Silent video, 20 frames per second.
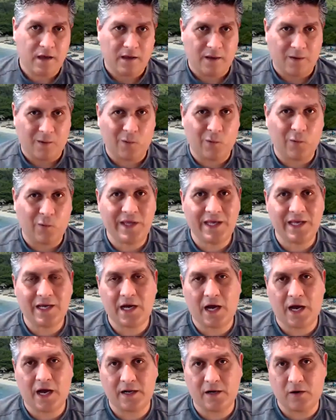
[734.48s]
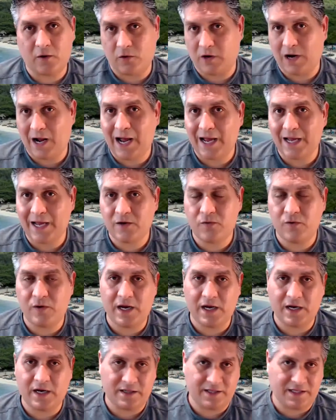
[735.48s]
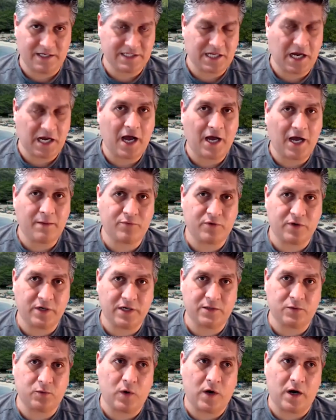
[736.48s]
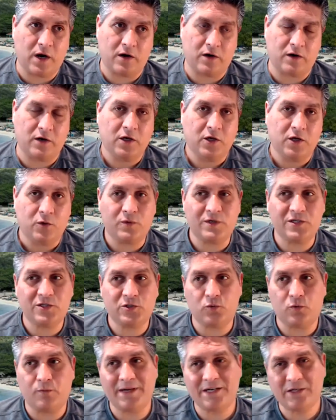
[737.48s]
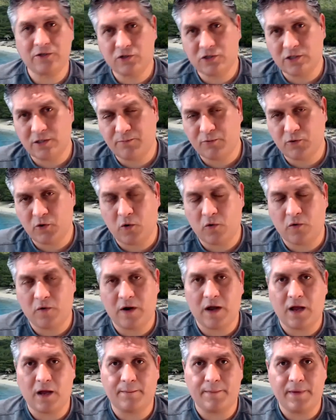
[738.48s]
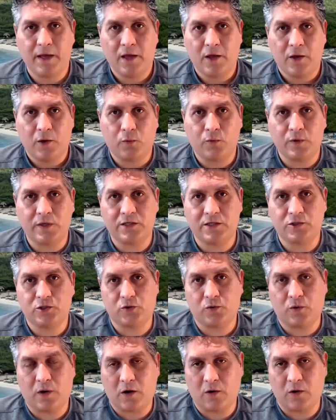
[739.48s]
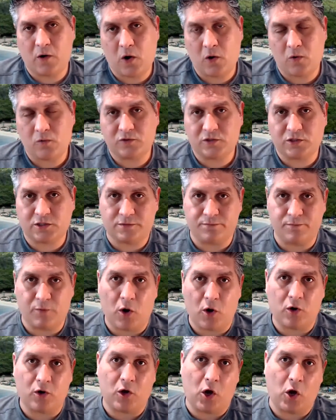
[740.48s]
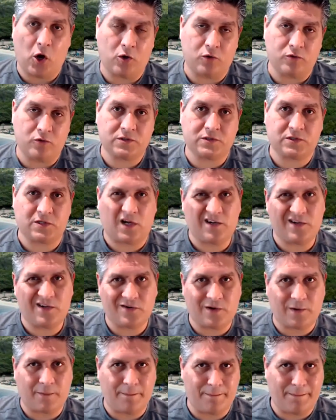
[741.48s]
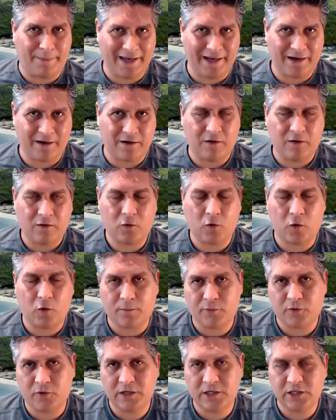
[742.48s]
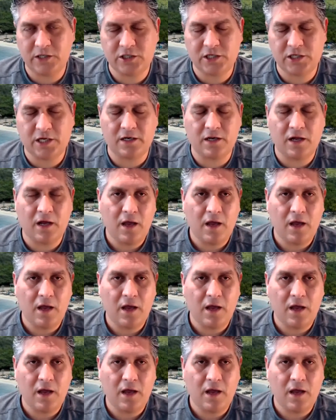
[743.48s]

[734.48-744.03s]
or I created this hybrid where we do mentorship program, we do our own small host under a big corporation.